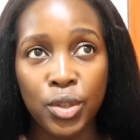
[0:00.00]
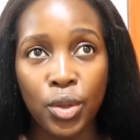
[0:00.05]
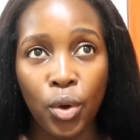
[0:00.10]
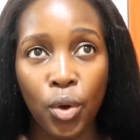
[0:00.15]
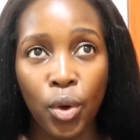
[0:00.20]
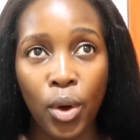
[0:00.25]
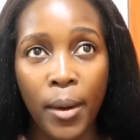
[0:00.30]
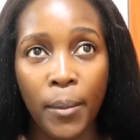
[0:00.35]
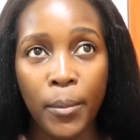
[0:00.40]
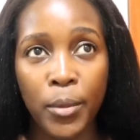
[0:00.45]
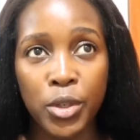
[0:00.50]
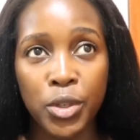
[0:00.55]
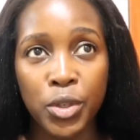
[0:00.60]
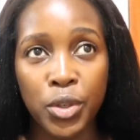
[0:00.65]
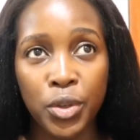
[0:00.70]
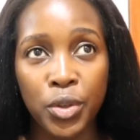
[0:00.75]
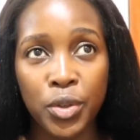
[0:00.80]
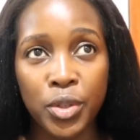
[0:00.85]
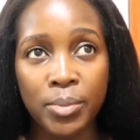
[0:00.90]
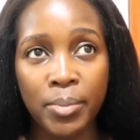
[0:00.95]
So I'm going
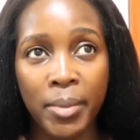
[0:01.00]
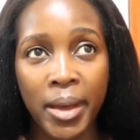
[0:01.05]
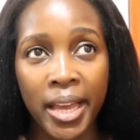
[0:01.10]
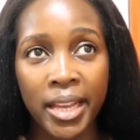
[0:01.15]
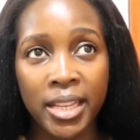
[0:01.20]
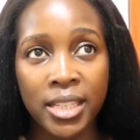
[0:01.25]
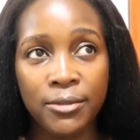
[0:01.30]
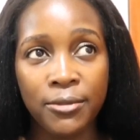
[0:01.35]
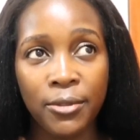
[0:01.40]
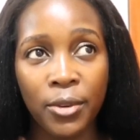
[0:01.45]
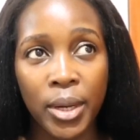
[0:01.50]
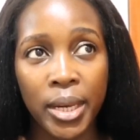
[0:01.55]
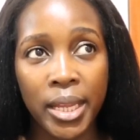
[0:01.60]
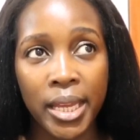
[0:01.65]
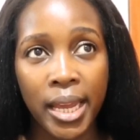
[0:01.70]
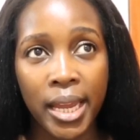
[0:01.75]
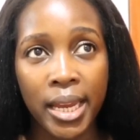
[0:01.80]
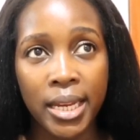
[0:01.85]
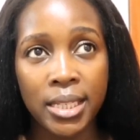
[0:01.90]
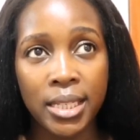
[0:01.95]
to use my
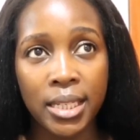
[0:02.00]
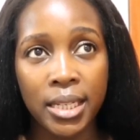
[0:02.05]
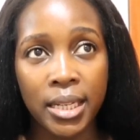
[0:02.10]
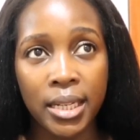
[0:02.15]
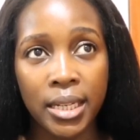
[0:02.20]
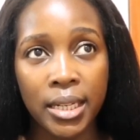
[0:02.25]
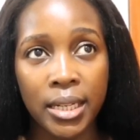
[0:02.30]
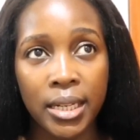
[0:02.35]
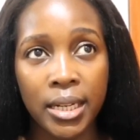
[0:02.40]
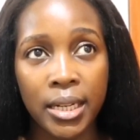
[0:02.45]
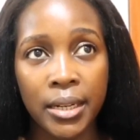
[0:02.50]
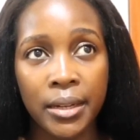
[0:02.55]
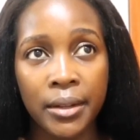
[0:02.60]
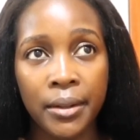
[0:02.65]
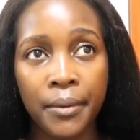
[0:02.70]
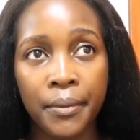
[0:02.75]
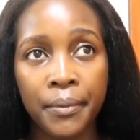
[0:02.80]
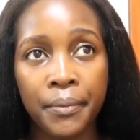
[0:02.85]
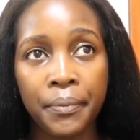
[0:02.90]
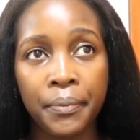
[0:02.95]
exfoliating,
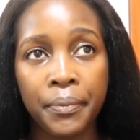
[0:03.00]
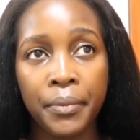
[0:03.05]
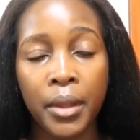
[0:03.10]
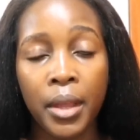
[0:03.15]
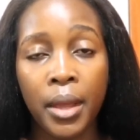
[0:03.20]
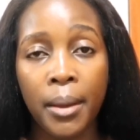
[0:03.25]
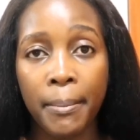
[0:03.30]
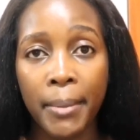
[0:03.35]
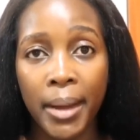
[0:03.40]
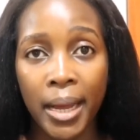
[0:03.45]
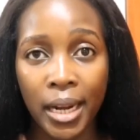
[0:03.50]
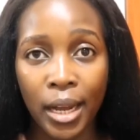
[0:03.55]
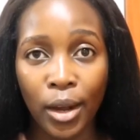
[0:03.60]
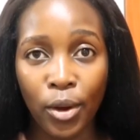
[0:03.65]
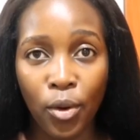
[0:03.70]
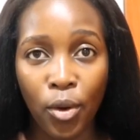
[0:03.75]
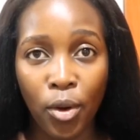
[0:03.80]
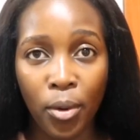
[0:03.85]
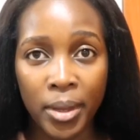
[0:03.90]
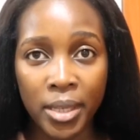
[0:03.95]
my
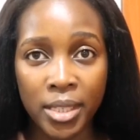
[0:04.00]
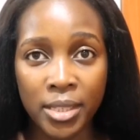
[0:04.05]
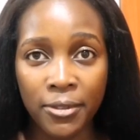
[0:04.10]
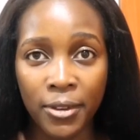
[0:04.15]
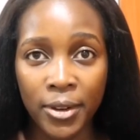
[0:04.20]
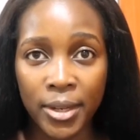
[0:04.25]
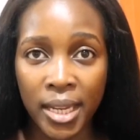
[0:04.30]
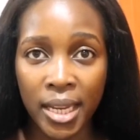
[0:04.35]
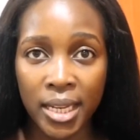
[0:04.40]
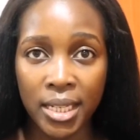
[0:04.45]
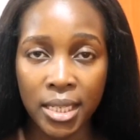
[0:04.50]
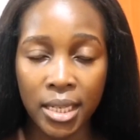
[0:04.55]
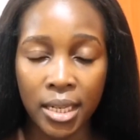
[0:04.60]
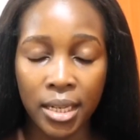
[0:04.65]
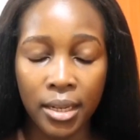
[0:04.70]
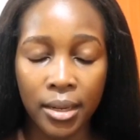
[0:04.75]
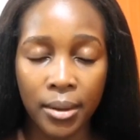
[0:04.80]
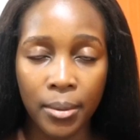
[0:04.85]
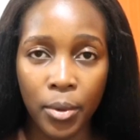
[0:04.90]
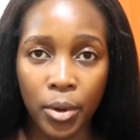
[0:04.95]
Lancome
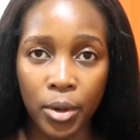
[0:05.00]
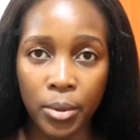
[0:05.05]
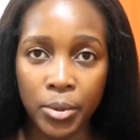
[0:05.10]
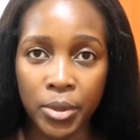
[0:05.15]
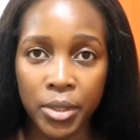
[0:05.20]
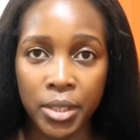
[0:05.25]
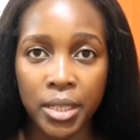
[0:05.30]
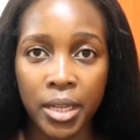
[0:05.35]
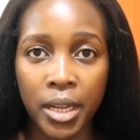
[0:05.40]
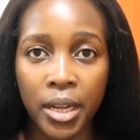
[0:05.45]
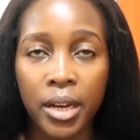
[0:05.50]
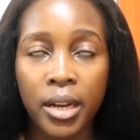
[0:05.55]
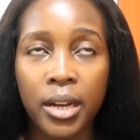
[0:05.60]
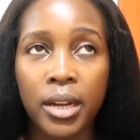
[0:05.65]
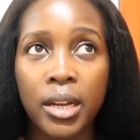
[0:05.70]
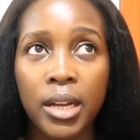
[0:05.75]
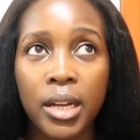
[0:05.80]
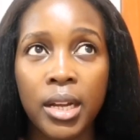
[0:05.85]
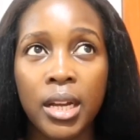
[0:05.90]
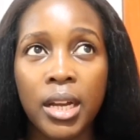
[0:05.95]
exfoliating, what is it here,
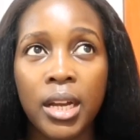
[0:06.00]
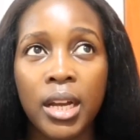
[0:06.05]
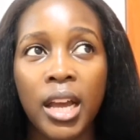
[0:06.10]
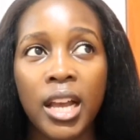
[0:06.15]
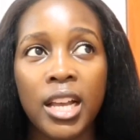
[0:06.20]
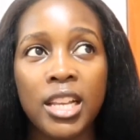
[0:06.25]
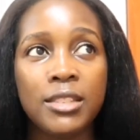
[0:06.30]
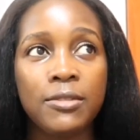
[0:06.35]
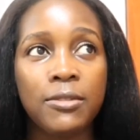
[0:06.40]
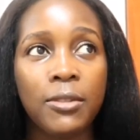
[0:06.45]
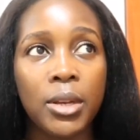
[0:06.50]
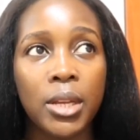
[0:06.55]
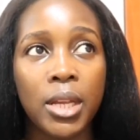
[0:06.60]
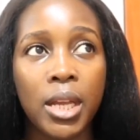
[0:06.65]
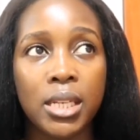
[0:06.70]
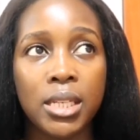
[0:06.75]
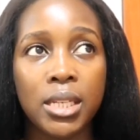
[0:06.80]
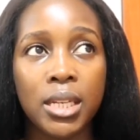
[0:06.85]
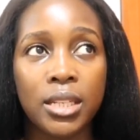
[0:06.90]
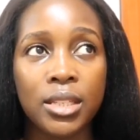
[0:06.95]

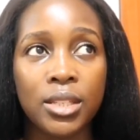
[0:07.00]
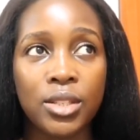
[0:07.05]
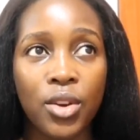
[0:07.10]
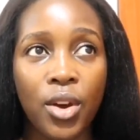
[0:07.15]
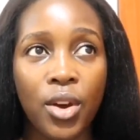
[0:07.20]
exfoliating